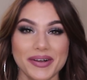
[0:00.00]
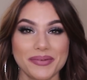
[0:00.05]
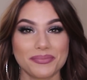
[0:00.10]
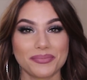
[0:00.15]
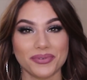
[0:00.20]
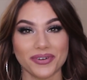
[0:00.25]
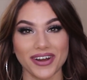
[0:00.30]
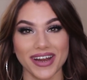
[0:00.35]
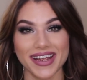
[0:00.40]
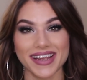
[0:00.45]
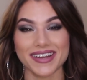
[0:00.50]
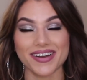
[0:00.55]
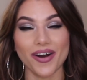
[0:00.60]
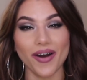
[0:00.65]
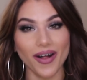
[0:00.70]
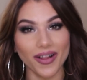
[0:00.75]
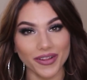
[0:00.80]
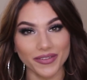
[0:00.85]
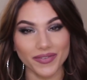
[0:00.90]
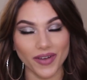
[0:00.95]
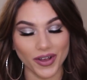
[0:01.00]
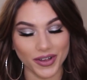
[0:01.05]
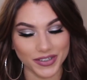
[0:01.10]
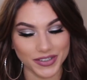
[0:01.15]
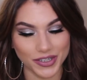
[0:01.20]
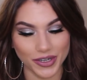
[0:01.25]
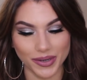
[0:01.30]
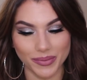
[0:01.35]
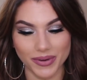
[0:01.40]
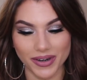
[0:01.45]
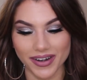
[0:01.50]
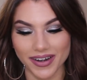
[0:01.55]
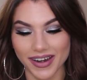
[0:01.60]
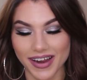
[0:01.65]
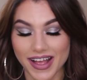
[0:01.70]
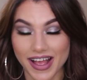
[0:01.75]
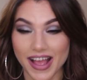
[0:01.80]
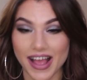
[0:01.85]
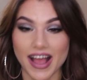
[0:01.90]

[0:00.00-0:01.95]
a break all of October